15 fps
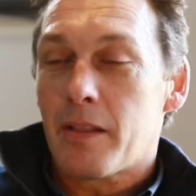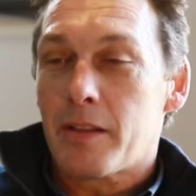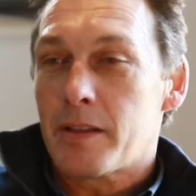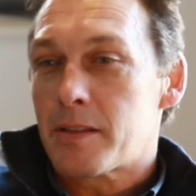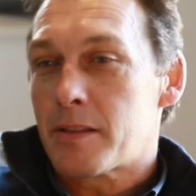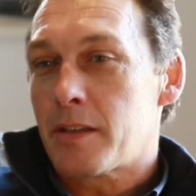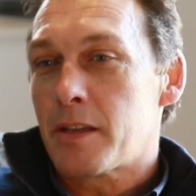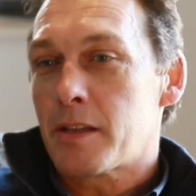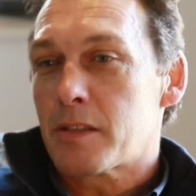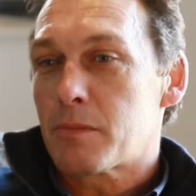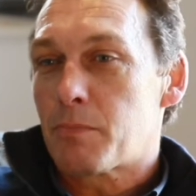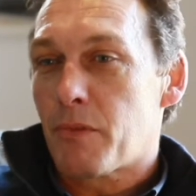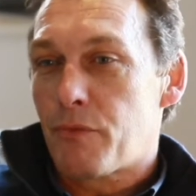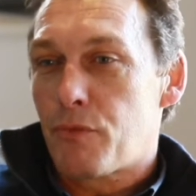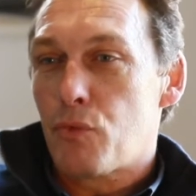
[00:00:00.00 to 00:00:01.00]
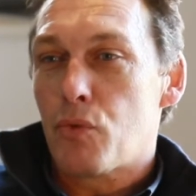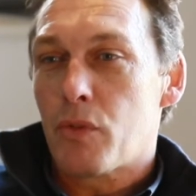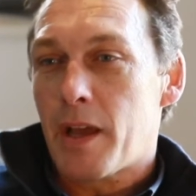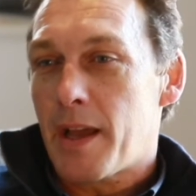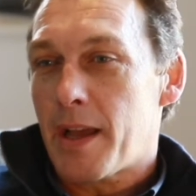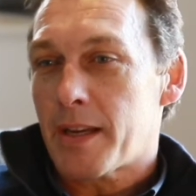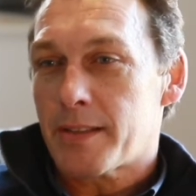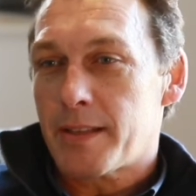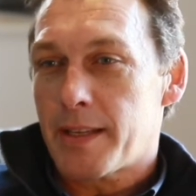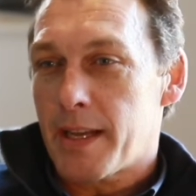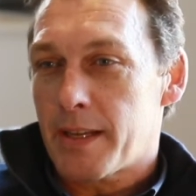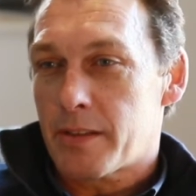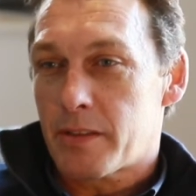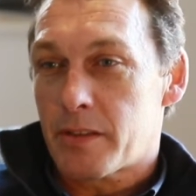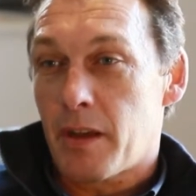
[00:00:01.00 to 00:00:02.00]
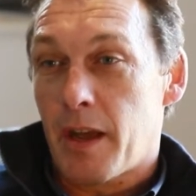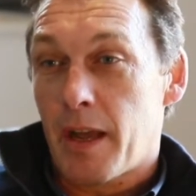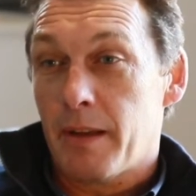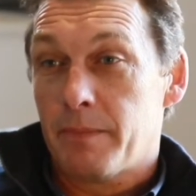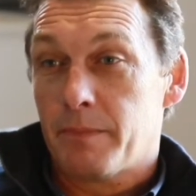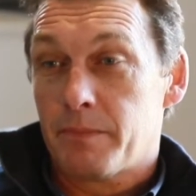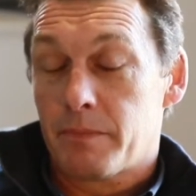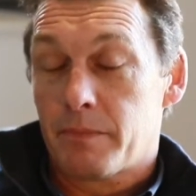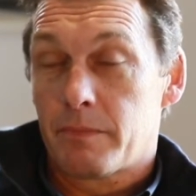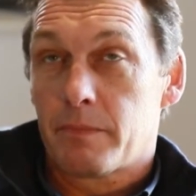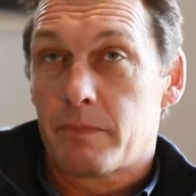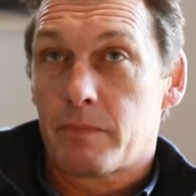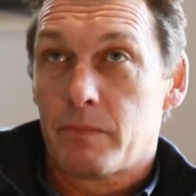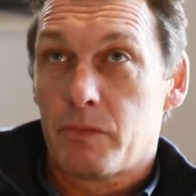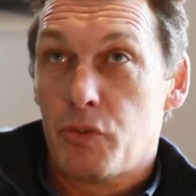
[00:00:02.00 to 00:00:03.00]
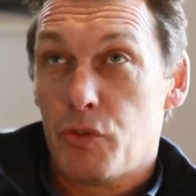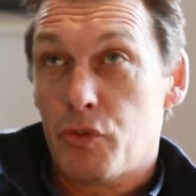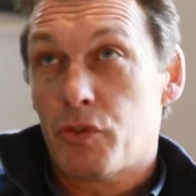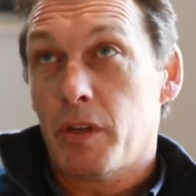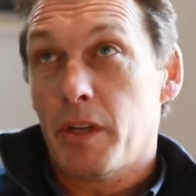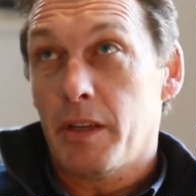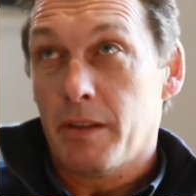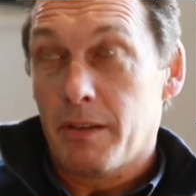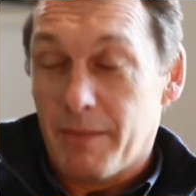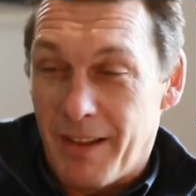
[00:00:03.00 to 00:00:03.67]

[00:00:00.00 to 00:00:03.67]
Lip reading: these things before they actually get to site, usually.